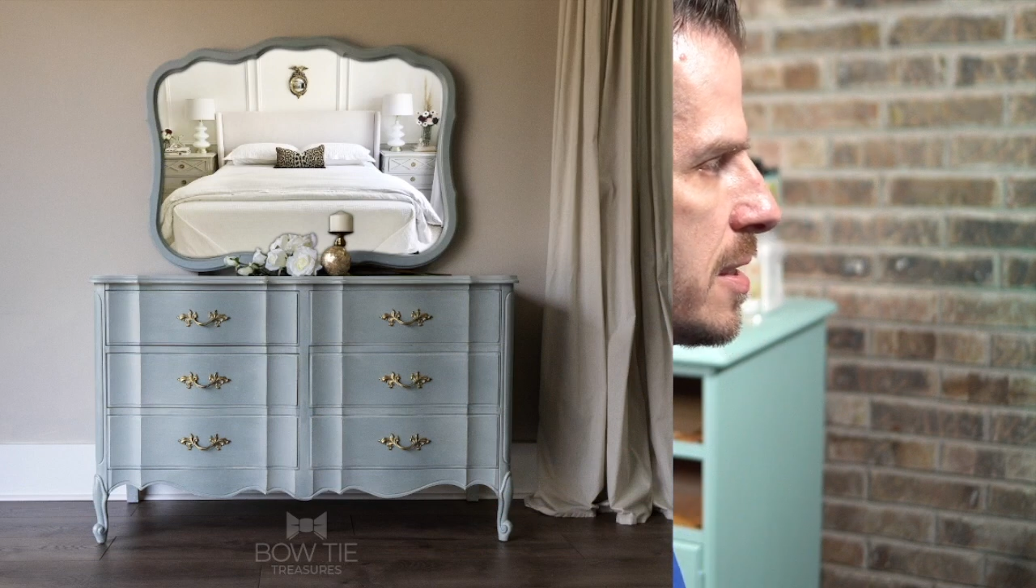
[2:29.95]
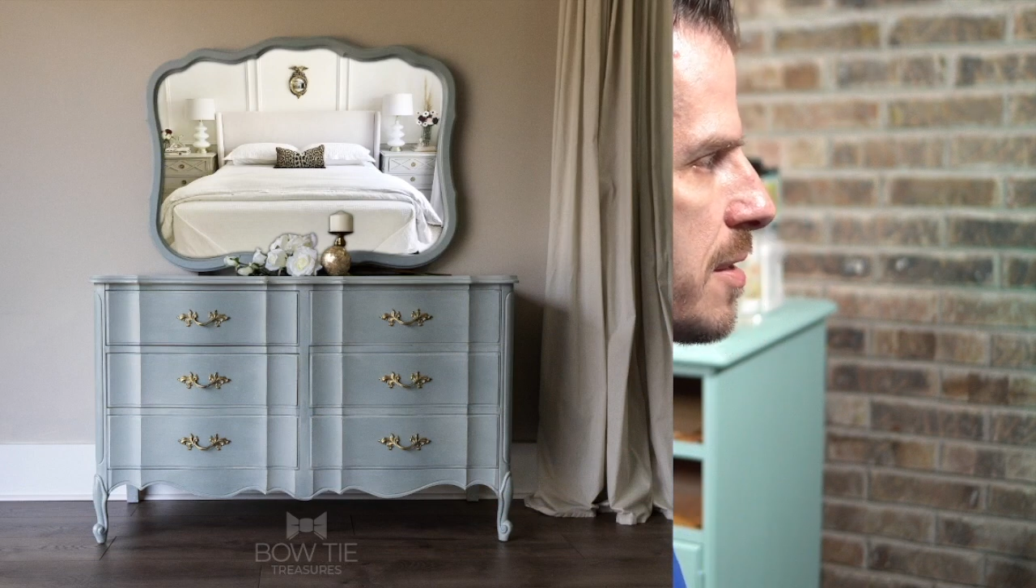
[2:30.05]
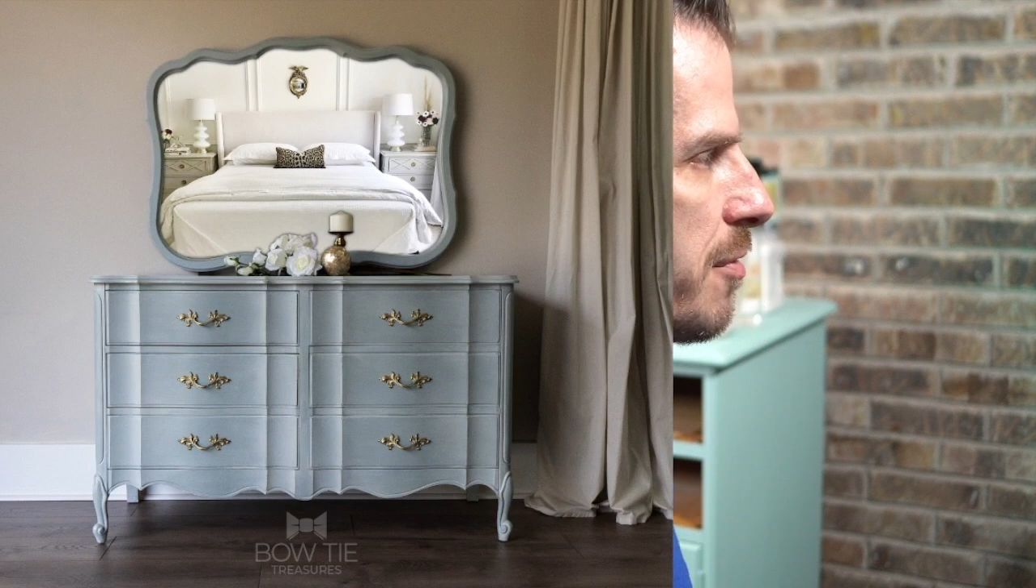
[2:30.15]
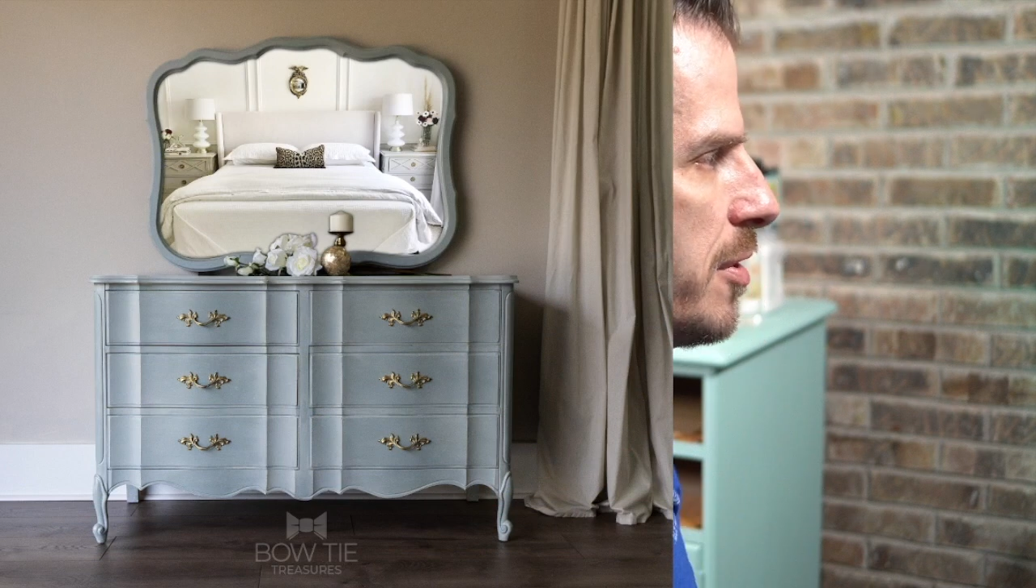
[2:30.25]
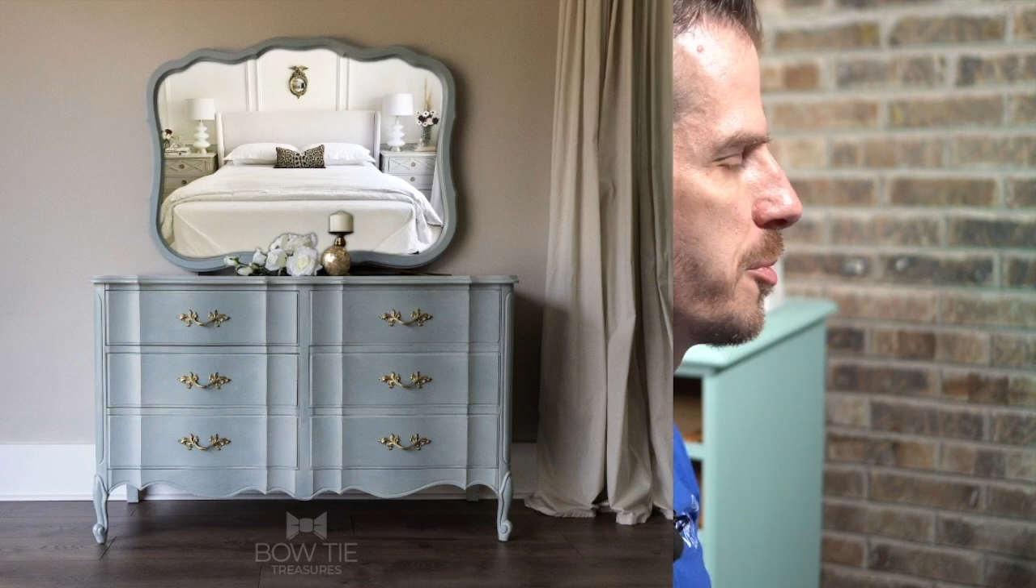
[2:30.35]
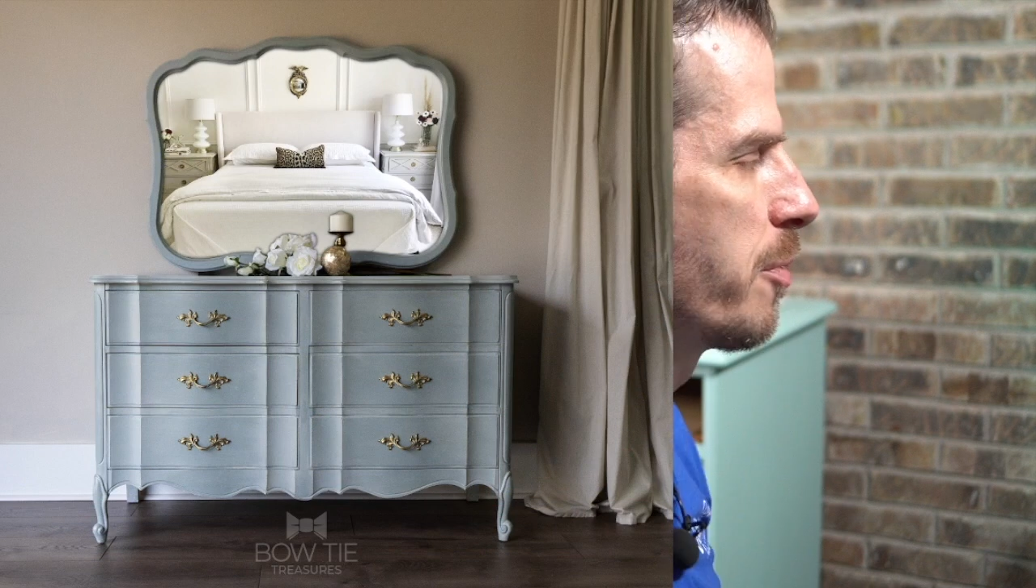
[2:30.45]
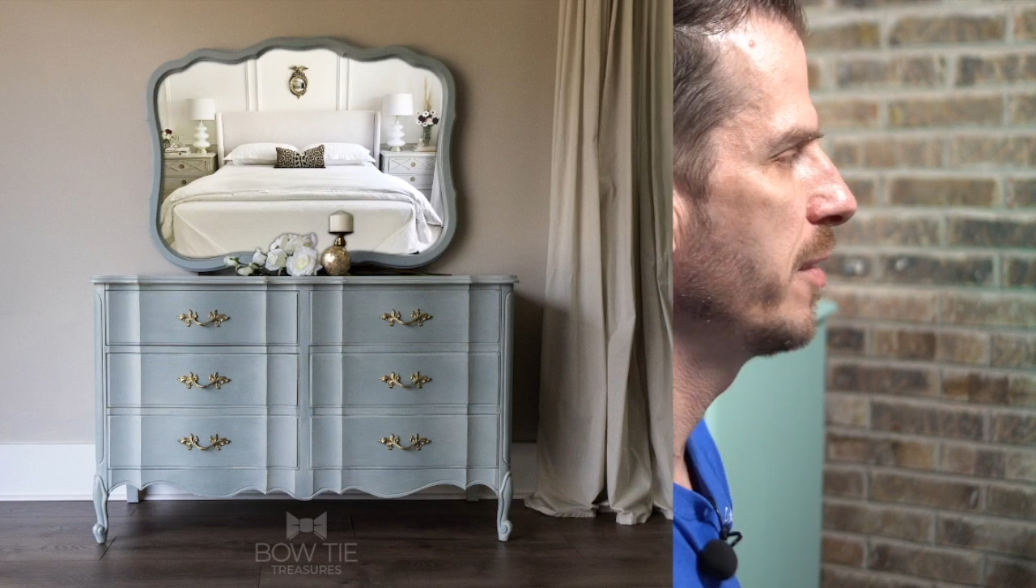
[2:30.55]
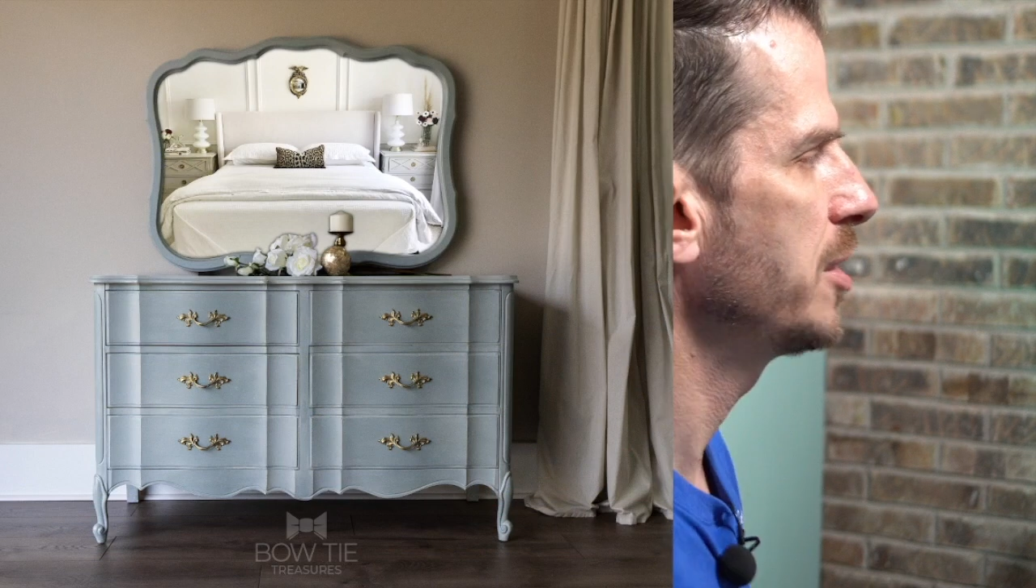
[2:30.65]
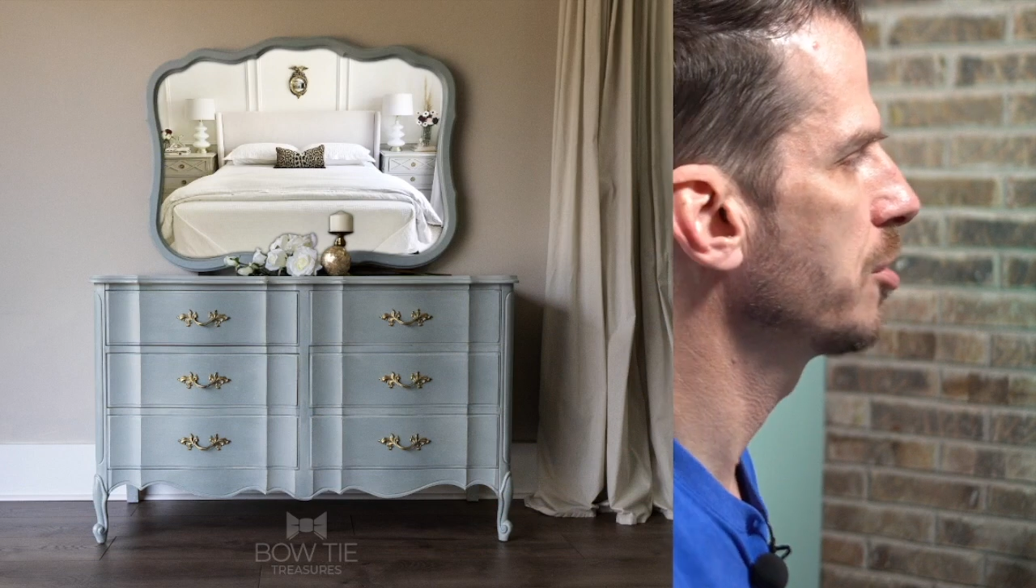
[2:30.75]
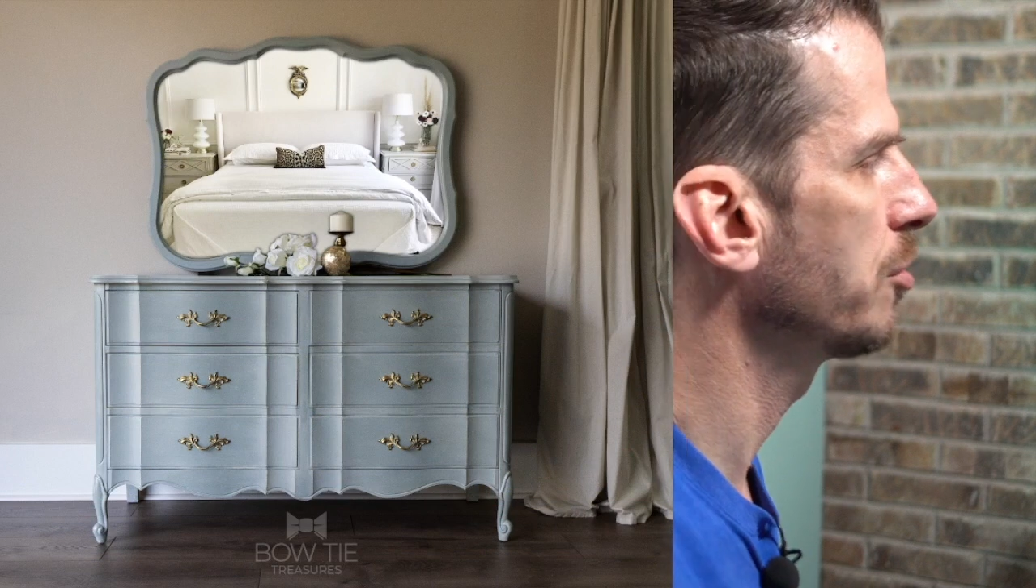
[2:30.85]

is a French Provincial